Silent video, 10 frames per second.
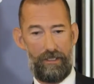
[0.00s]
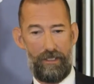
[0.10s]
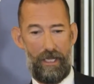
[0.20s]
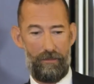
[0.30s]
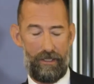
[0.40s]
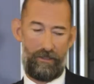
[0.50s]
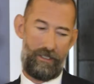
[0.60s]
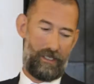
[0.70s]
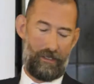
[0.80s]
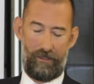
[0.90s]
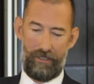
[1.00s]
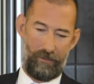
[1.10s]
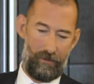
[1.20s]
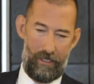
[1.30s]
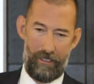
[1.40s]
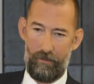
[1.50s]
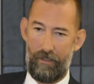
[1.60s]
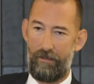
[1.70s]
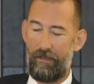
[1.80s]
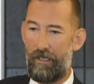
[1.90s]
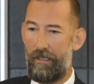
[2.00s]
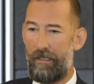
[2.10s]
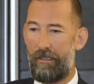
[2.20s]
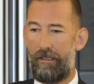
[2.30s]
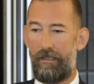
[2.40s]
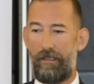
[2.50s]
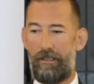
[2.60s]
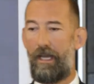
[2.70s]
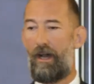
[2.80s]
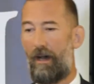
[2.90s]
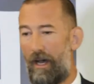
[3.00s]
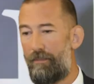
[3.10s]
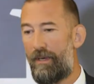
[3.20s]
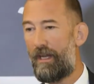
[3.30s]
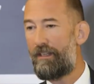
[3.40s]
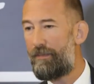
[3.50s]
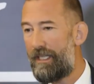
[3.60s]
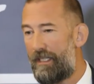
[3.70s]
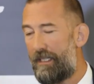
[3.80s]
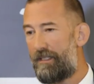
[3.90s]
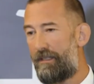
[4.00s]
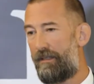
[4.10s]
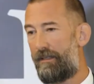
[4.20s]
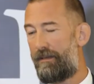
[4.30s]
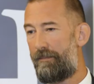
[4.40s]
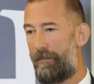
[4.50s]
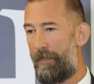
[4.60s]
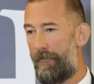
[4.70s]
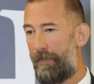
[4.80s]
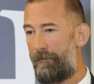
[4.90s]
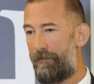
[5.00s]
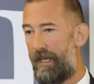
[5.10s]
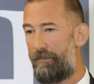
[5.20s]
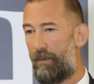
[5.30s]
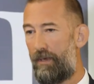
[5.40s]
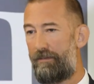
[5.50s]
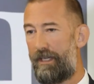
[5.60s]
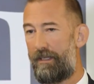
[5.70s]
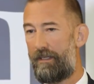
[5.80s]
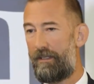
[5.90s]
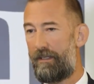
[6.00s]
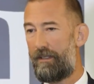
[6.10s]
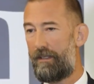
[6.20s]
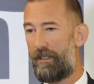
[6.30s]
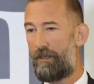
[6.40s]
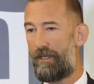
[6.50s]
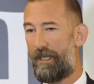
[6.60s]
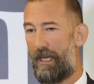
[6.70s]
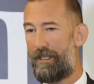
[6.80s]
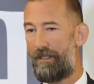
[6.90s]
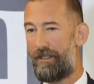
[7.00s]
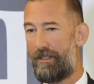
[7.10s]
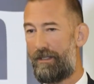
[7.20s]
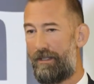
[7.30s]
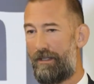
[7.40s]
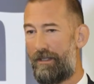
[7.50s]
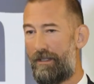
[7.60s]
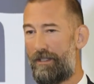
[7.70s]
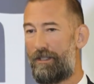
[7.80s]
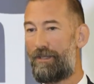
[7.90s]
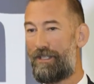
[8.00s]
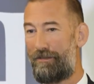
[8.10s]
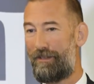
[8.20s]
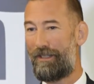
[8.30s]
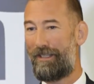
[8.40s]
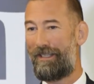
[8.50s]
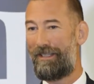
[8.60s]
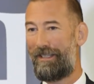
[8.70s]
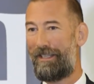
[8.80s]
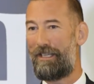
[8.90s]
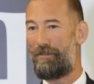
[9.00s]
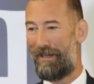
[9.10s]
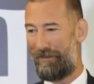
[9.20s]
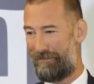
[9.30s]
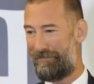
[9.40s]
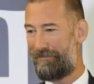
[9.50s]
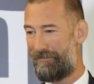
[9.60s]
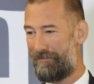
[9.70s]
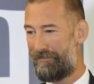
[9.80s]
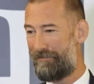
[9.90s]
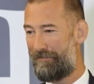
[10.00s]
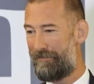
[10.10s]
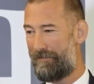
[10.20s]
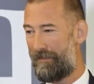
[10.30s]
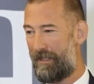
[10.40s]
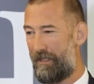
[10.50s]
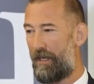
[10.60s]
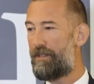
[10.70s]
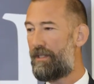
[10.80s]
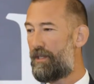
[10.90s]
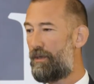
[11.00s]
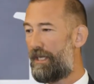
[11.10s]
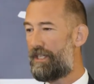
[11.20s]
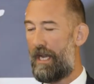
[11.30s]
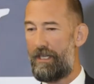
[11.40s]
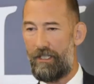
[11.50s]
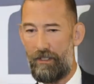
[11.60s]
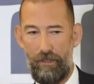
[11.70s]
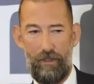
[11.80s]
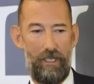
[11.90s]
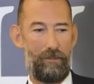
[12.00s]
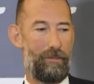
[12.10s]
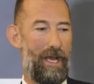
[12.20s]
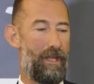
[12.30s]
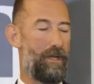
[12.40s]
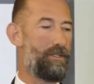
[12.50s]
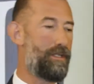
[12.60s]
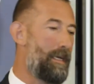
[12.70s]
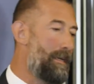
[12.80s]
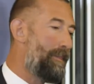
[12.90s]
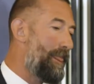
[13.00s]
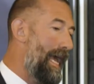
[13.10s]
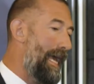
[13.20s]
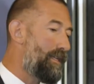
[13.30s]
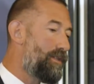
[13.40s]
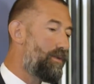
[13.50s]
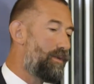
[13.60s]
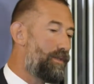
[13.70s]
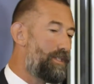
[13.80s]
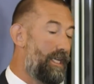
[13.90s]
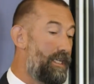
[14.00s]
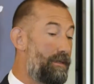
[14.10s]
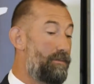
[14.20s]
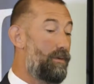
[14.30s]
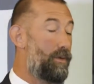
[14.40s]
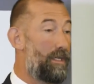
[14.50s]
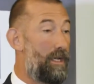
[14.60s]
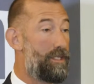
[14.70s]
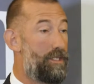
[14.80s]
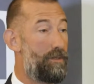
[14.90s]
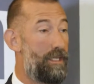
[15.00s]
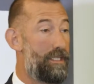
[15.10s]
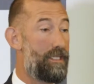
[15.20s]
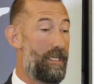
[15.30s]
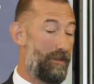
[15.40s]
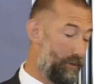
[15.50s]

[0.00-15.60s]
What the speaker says: today, whether you're in technology or mining or whatever. They are unproductive meetings and poorly written communications, specifically email. Those are the 2 big challenges. So we'll talk a little bit about those. And secondly, what I'd like to do is to leave